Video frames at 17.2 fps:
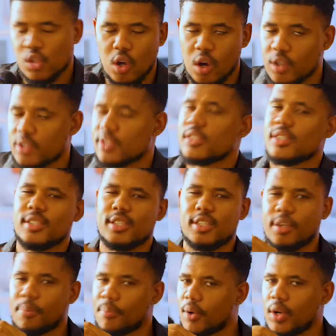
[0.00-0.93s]
songs
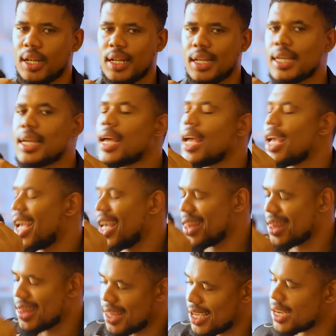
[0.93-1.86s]
separately
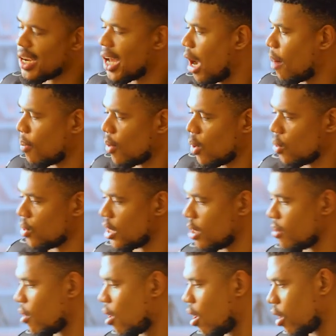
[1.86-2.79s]
and then upload
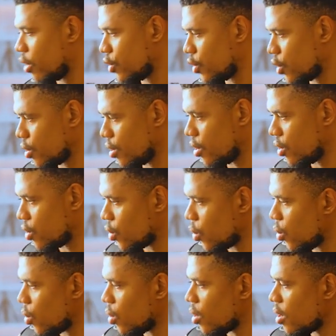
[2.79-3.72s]
them onto the
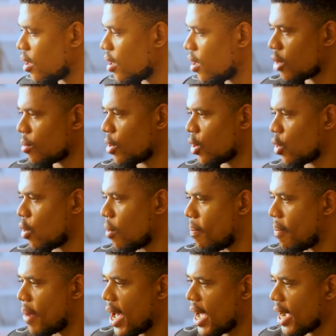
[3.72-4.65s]
tool. So I'm gonna go
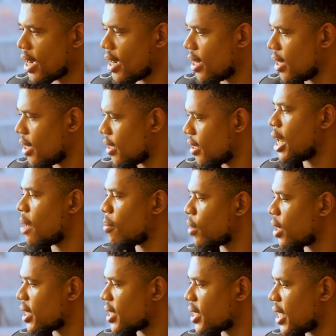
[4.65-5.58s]
back and I'm
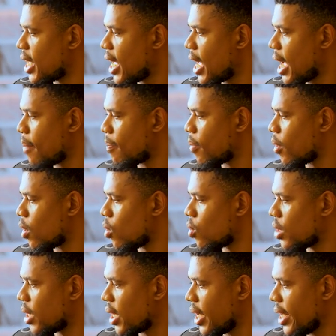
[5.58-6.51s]
gonna say
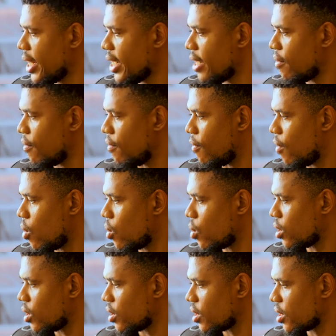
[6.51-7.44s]
upload clean
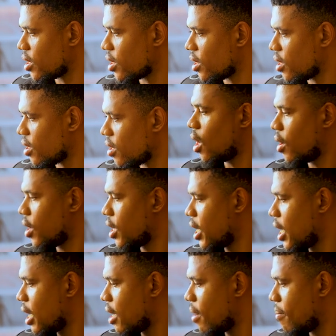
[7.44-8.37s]
vocals. Now,
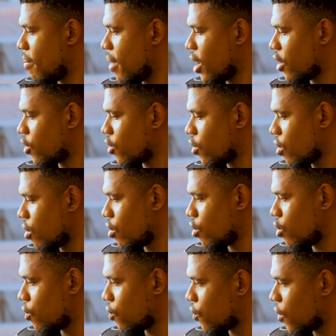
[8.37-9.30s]
here, make sure
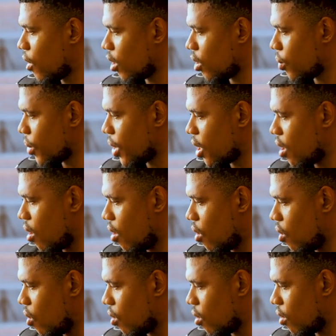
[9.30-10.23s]
you're following
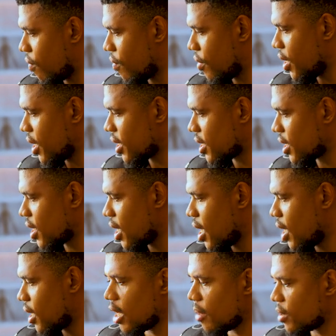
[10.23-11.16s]
all of this.
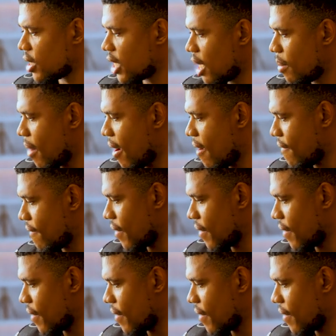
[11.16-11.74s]
And I'm gonna say my